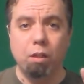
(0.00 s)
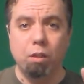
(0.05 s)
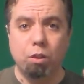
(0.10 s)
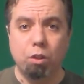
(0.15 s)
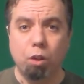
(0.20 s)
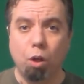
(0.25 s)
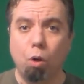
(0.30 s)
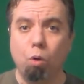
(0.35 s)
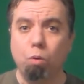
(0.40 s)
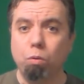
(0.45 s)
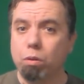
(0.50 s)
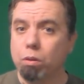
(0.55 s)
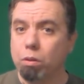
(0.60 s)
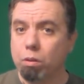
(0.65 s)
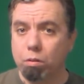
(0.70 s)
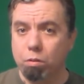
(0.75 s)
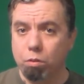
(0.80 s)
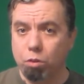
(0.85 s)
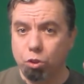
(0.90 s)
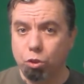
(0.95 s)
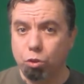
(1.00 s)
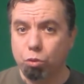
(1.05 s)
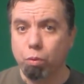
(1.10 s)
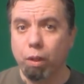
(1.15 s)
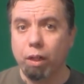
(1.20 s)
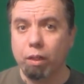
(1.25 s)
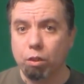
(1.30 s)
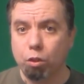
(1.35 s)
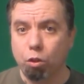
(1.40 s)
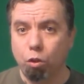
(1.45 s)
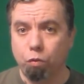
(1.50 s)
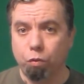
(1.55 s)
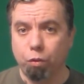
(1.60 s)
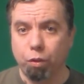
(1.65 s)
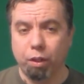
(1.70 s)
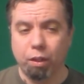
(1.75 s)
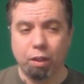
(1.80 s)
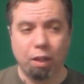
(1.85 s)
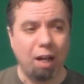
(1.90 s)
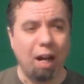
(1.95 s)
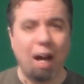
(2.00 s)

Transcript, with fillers: don't stress over it.